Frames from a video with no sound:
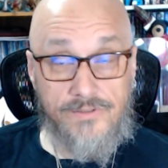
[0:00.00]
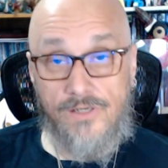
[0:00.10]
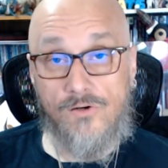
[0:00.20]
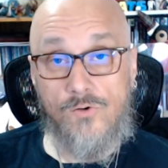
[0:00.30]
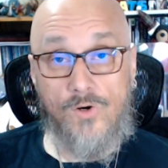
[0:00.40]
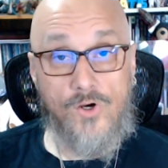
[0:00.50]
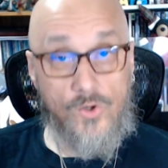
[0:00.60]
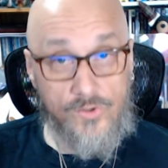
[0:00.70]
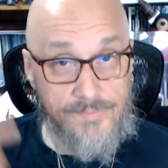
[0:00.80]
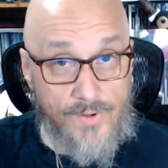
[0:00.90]
there who are
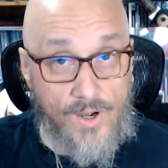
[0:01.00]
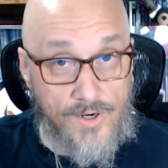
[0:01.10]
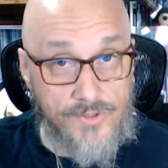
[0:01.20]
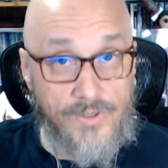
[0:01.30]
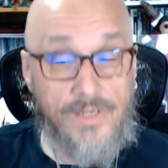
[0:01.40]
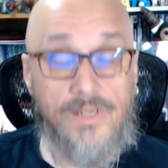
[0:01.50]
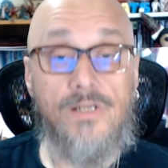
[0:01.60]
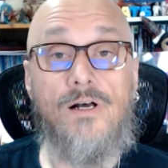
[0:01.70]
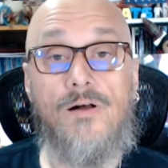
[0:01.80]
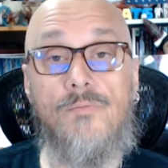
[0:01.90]
currently pondering
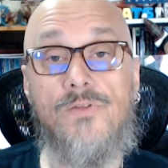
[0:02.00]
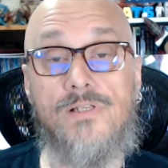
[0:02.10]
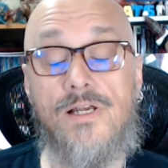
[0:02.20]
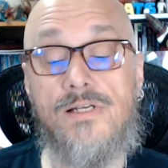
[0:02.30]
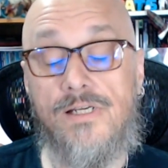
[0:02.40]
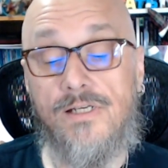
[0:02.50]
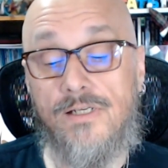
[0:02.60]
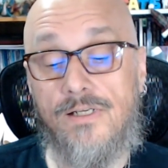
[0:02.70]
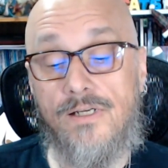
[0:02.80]
um, this idea.